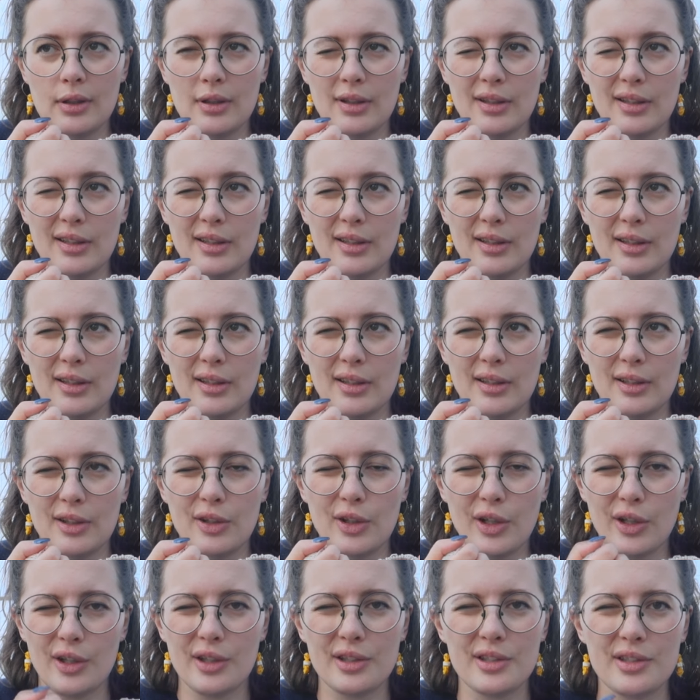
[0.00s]
uh,
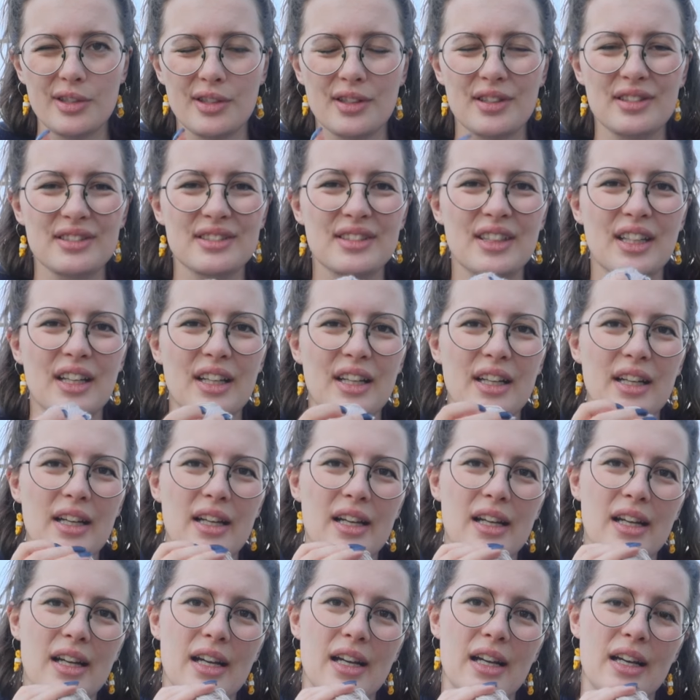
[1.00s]
cotton
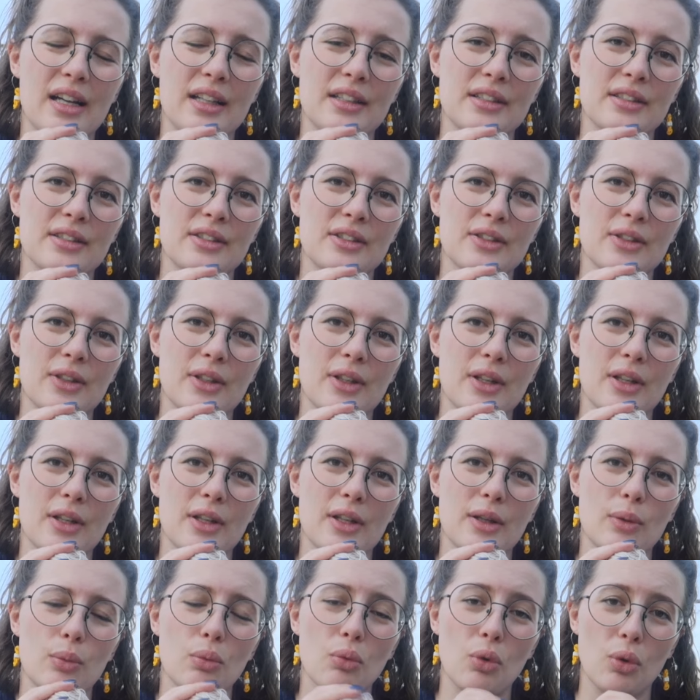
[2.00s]
and
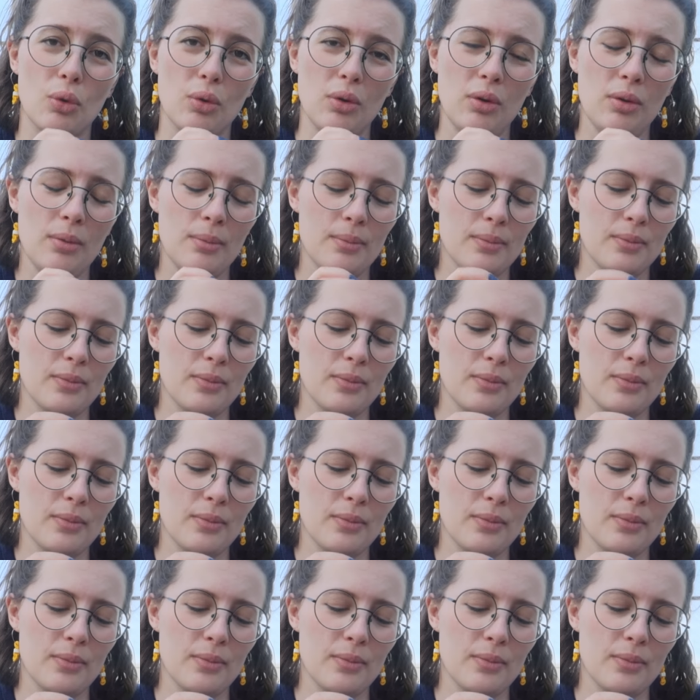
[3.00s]
uh, wool.